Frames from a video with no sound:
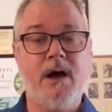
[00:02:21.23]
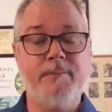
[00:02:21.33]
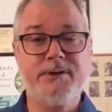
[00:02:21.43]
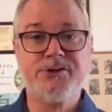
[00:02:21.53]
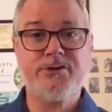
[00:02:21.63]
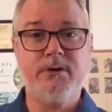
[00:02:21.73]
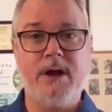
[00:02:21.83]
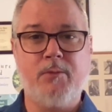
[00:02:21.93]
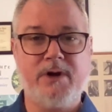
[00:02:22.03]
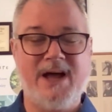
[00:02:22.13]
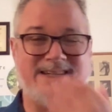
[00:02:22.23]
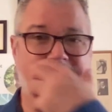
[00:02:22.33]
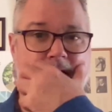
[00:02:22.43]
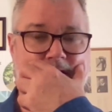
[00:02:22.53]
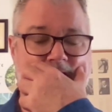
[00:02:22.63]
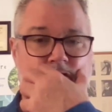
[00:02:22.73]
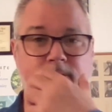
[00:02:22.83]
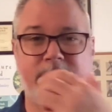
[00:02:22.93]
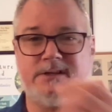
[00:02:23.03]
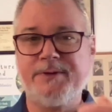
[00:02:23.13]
embouchure and we're not tightening too much,